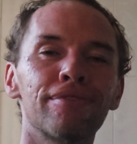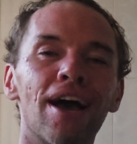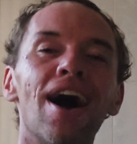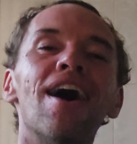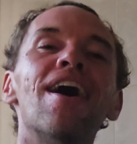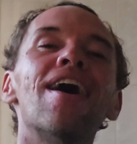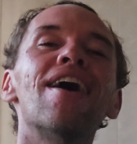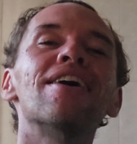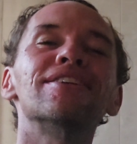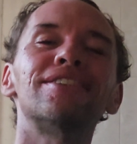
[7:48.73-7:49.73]

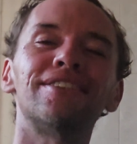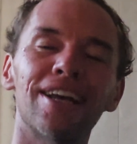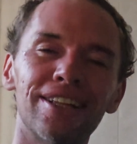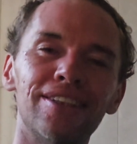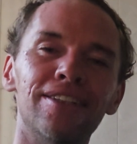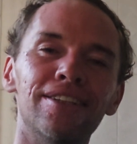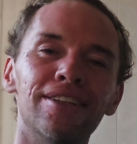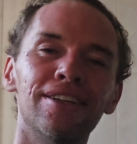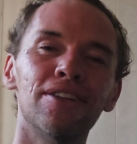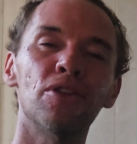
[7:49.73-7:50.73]
Ah,
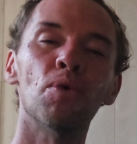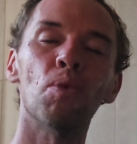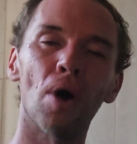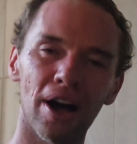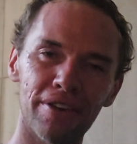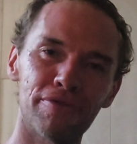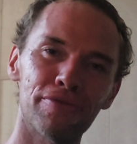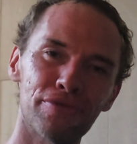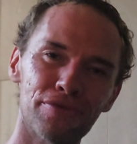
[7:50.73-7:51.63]
said the wife.